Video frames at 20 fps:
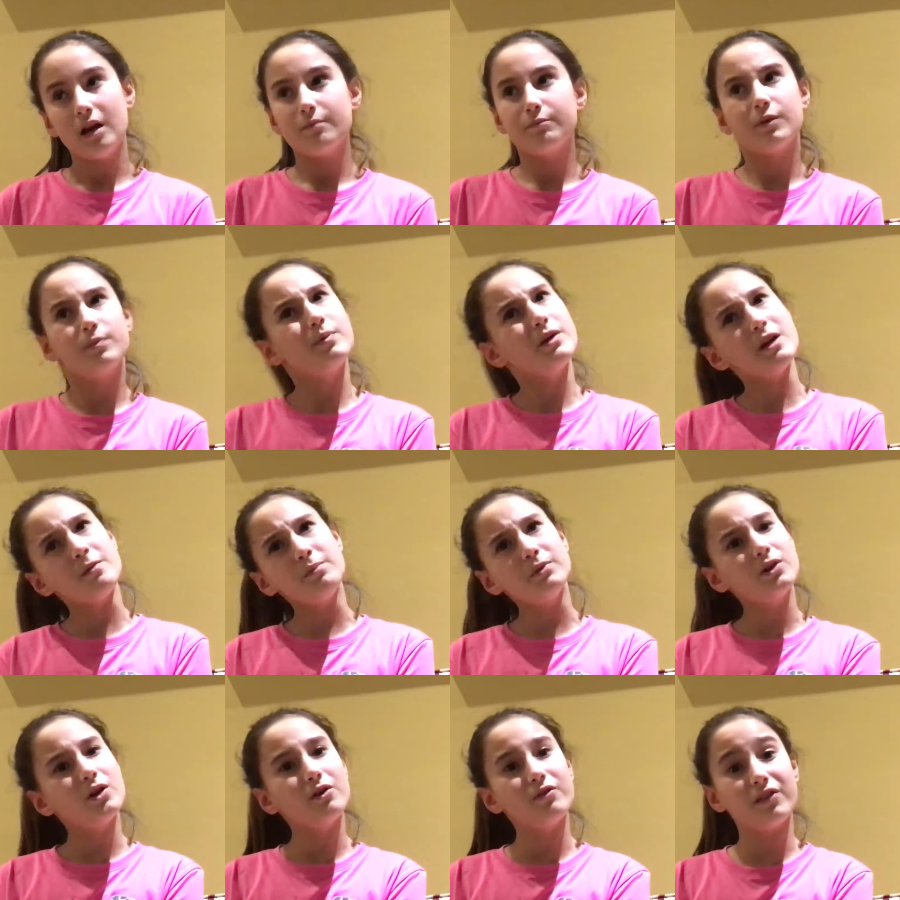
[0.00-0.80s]
but
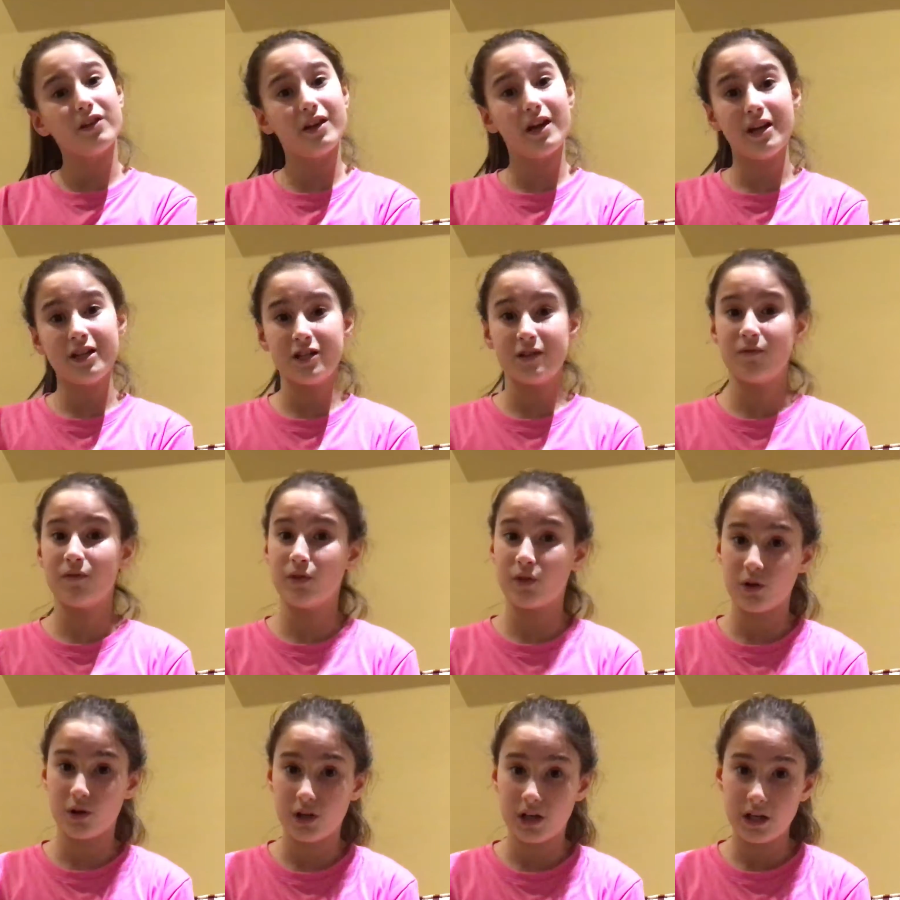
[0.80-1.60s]
people over the age of
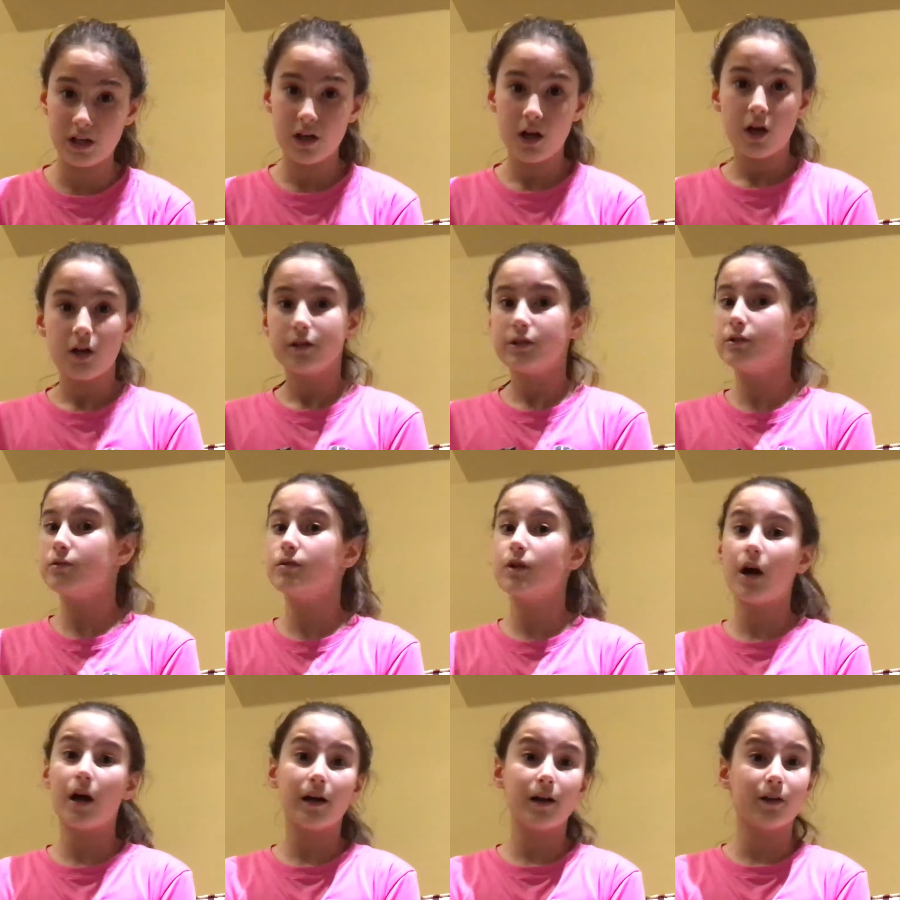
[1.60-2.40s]
30 do
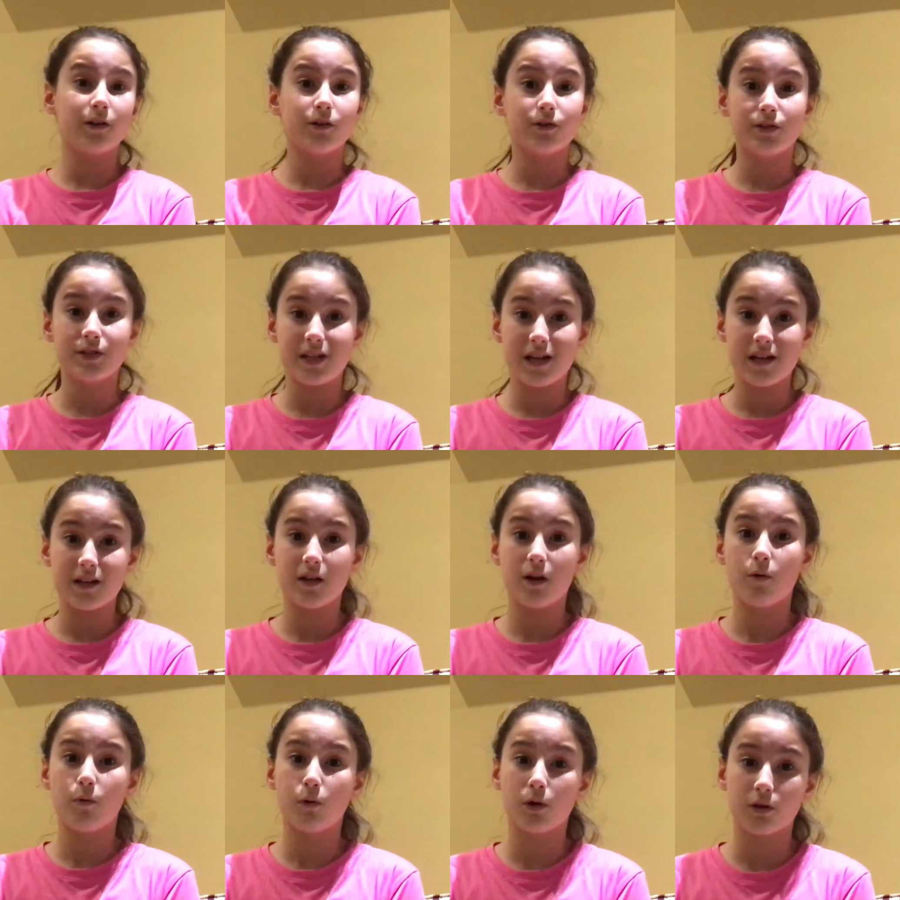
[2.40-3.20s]
not understand
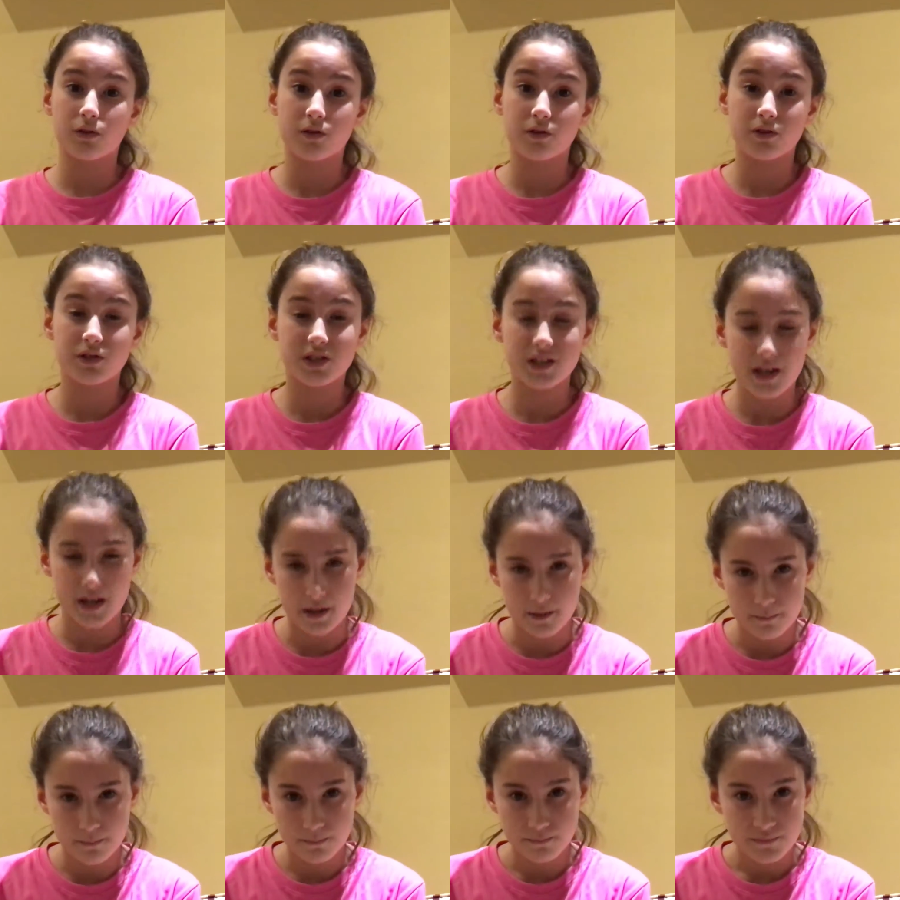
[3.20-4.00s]
a word they're saying.